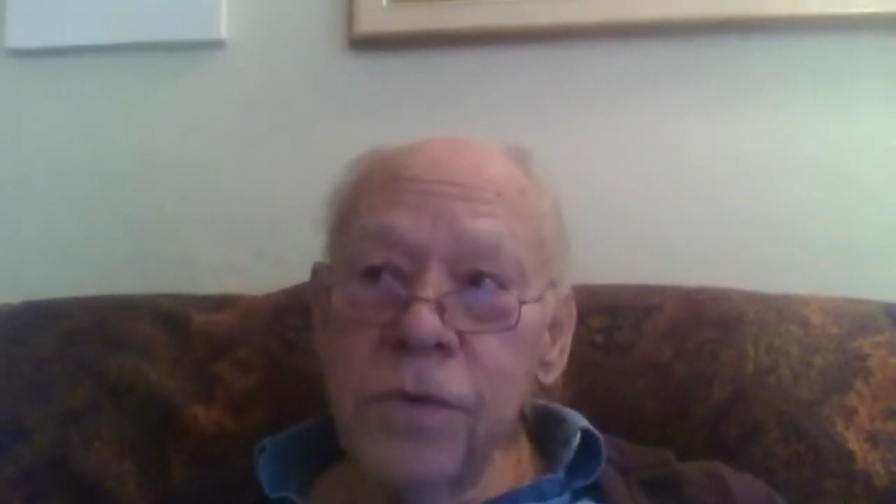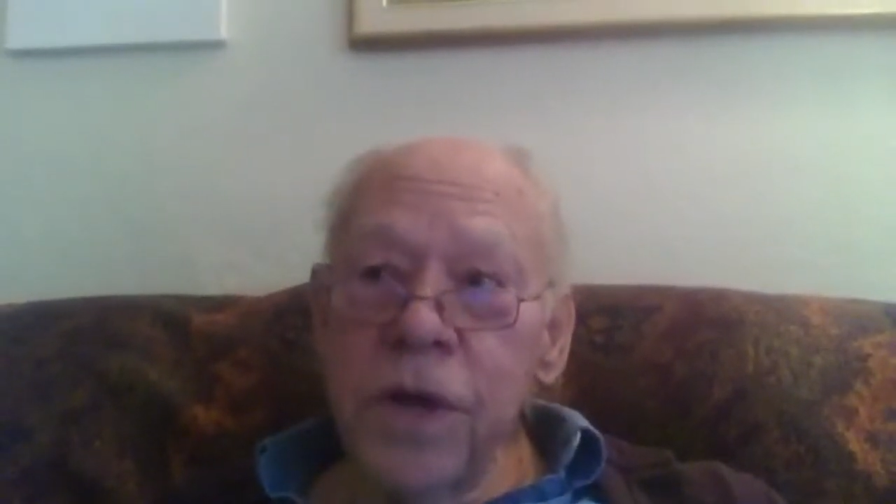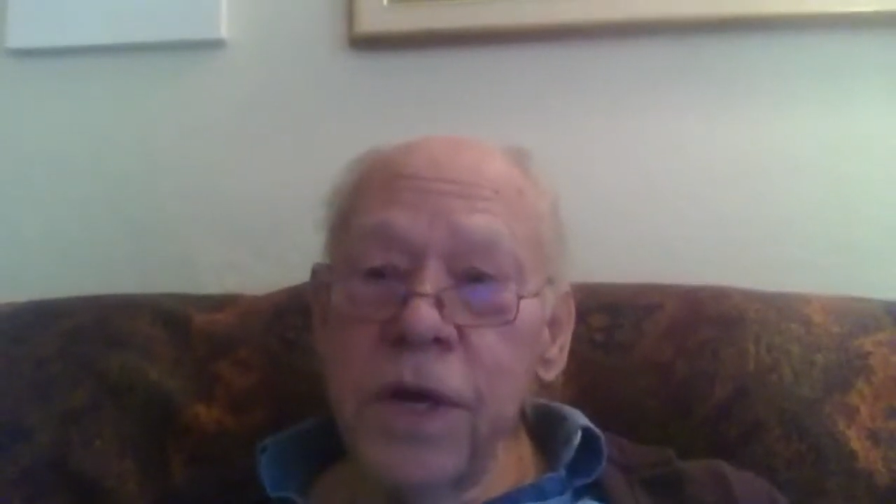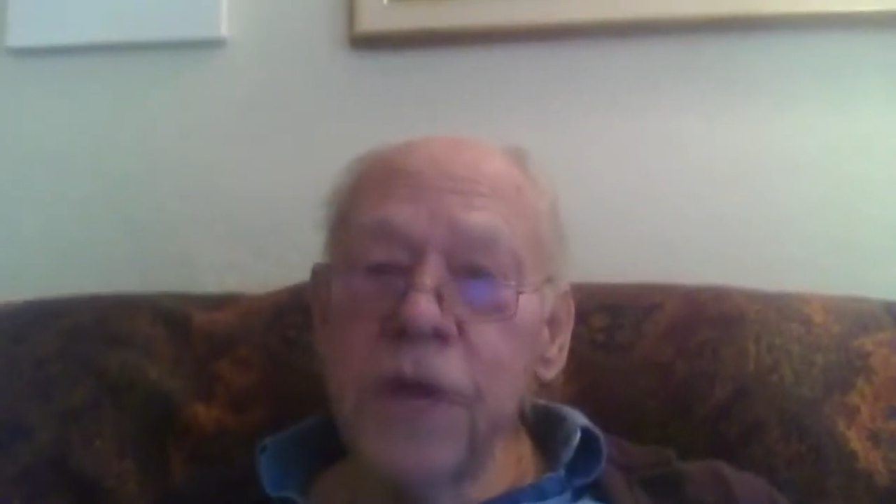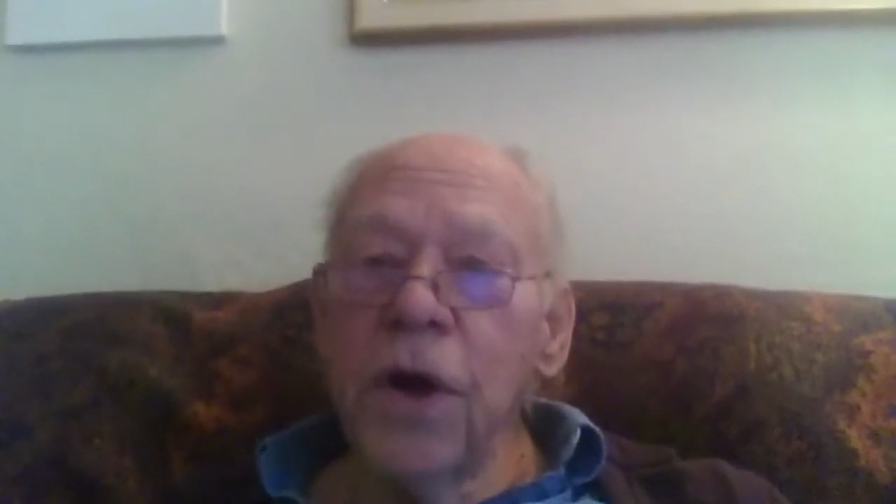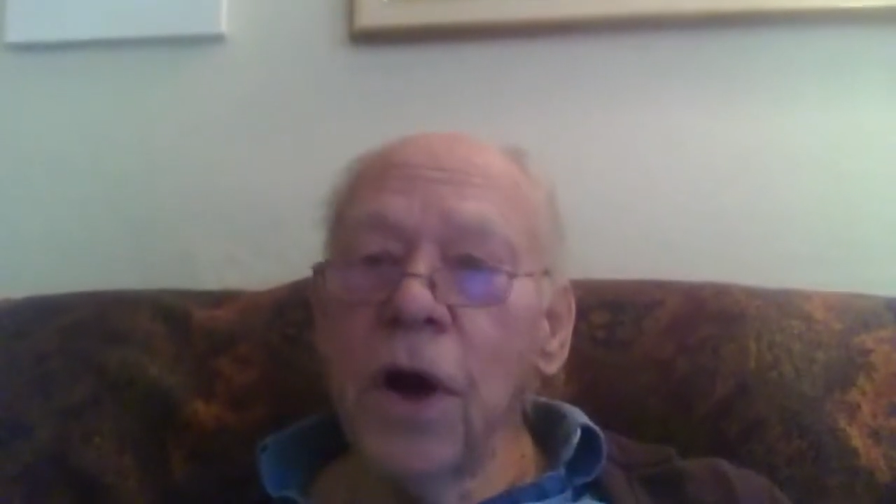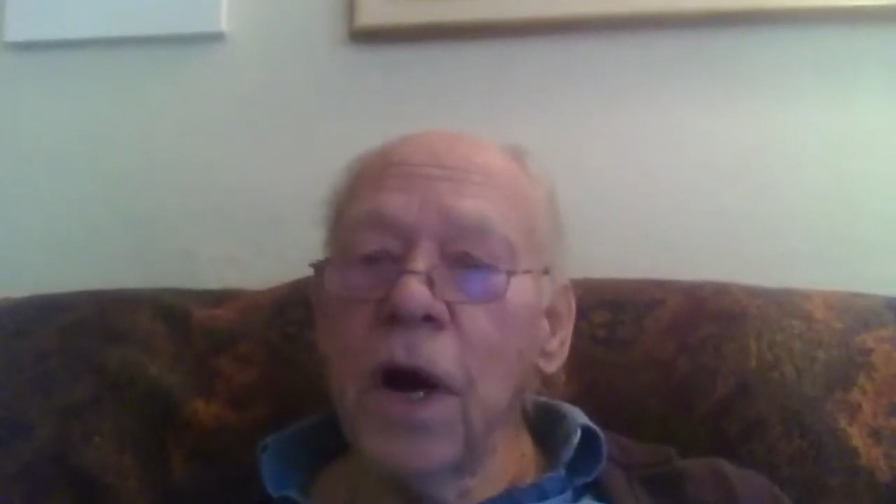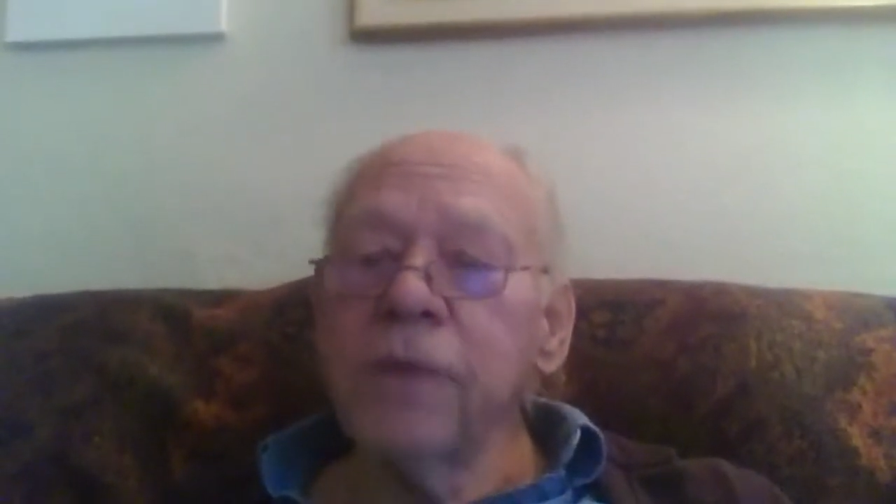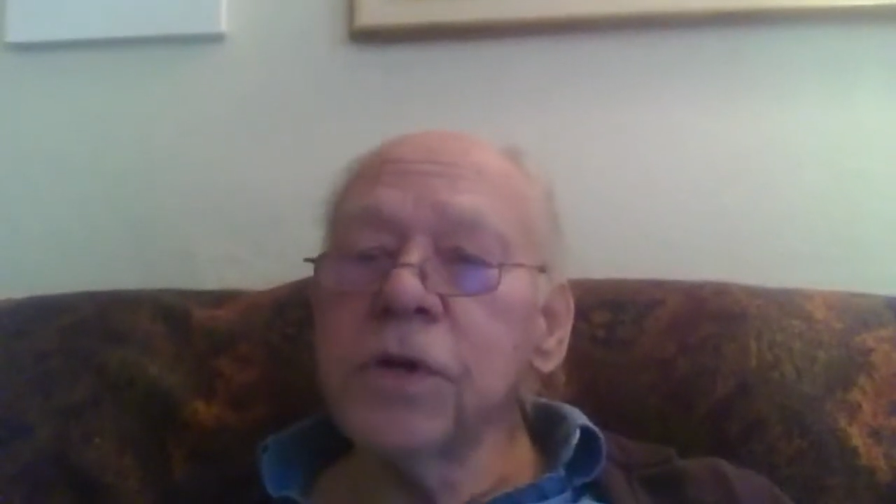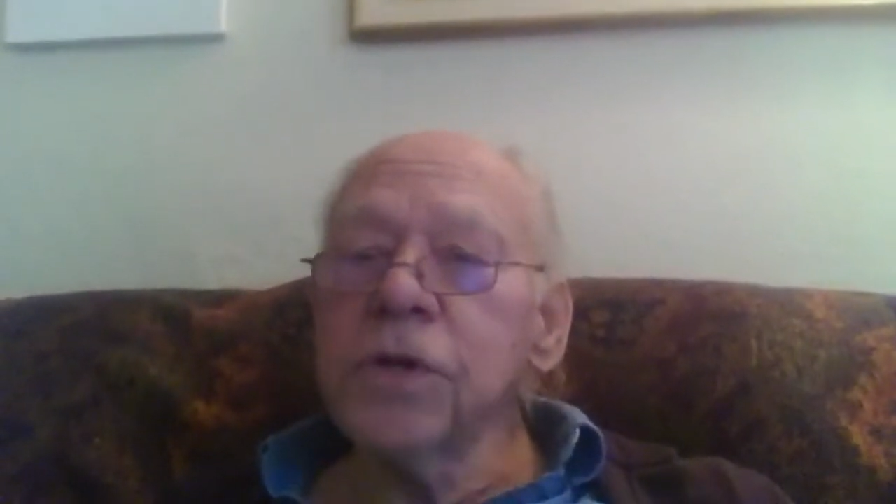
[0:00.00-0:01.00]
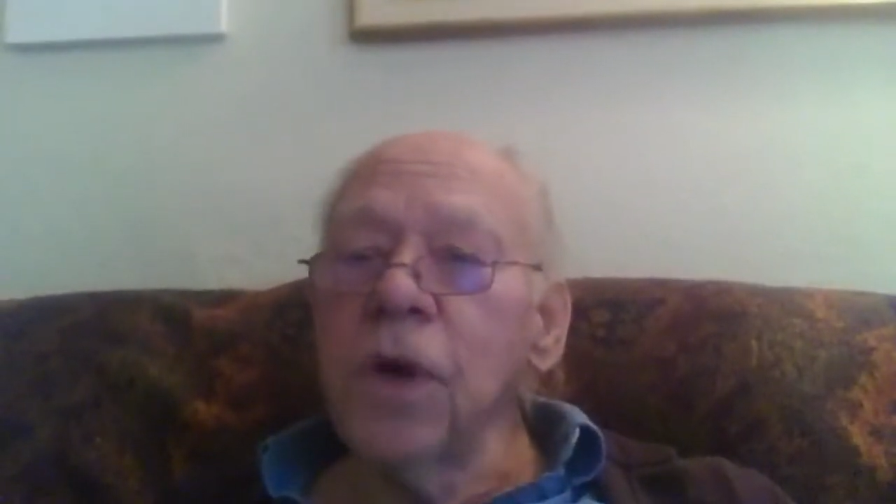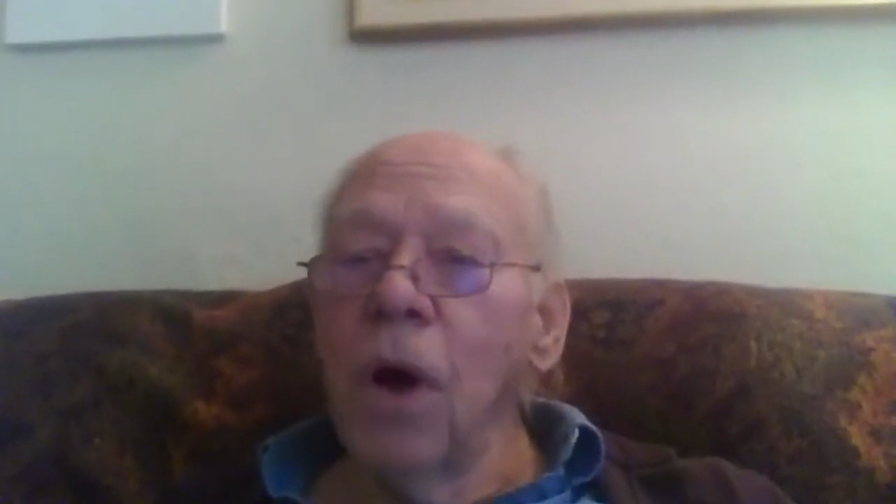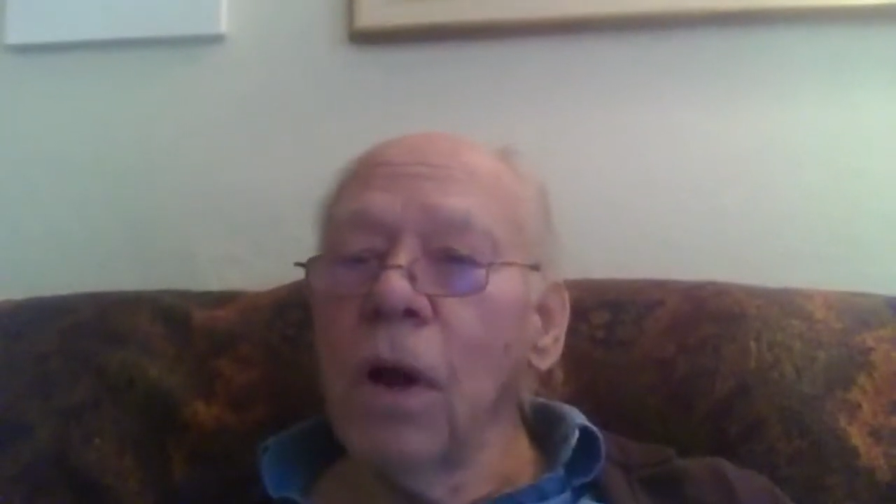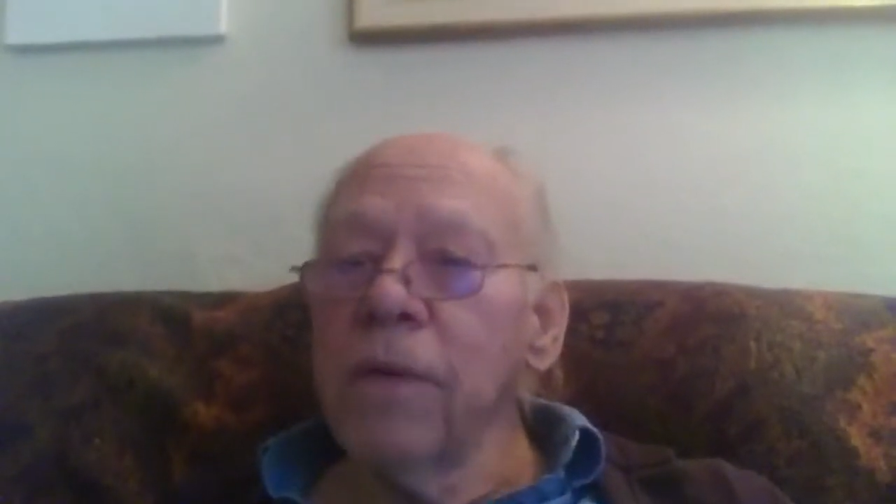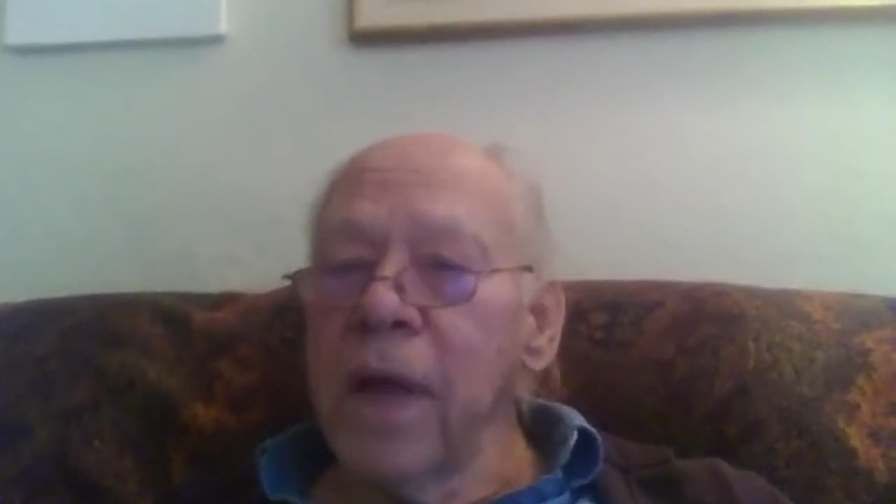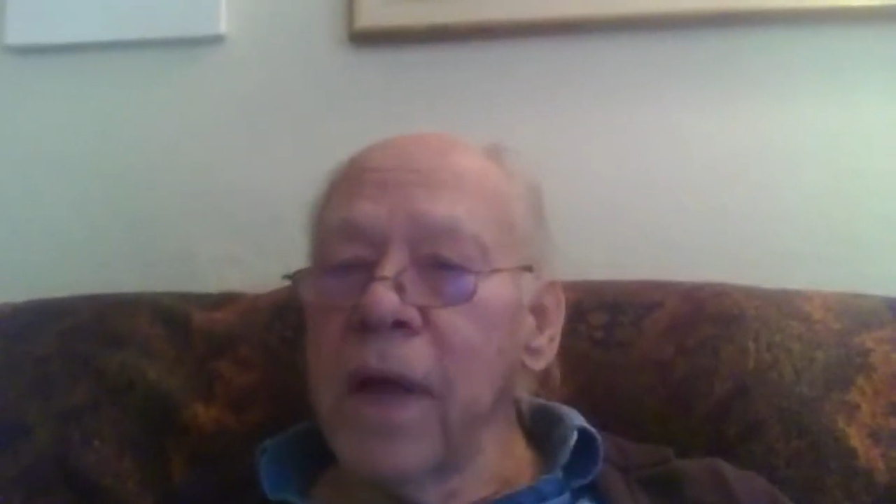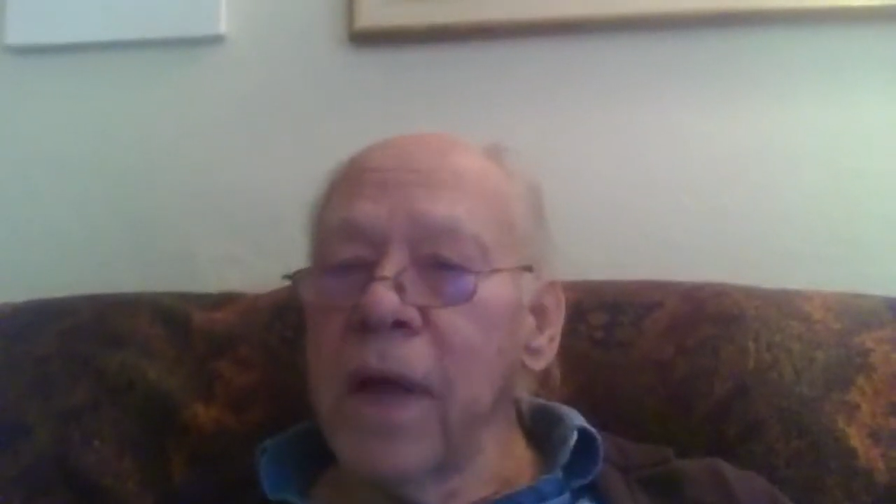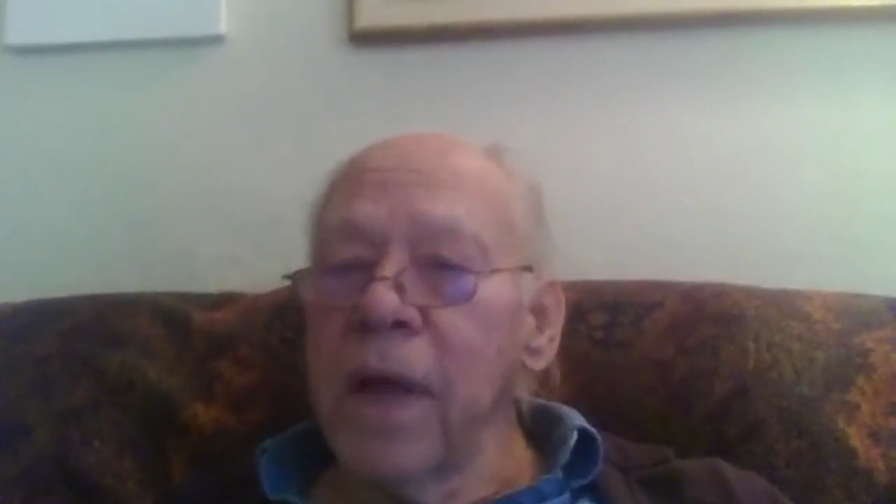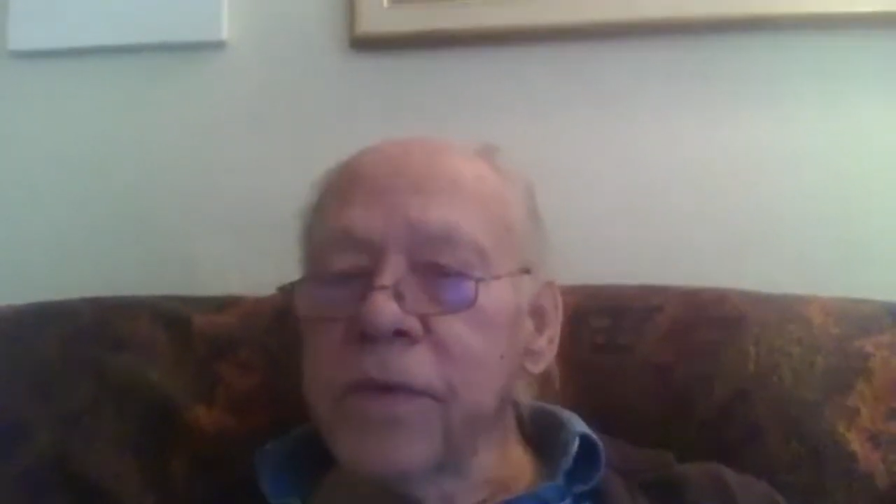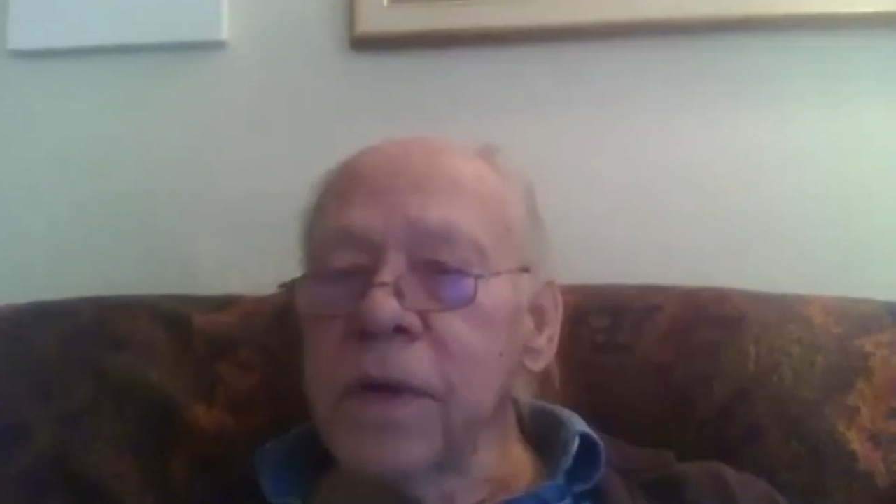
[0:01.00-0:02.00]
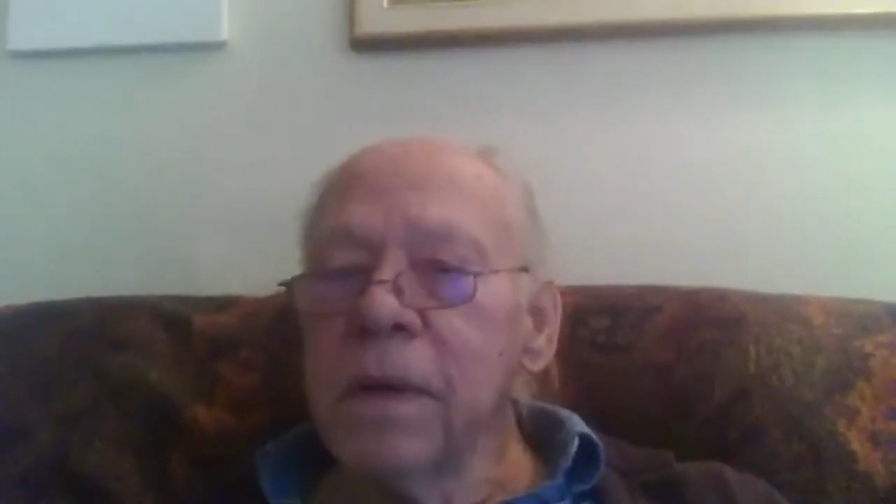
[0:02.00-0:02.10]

you need to harvest all of it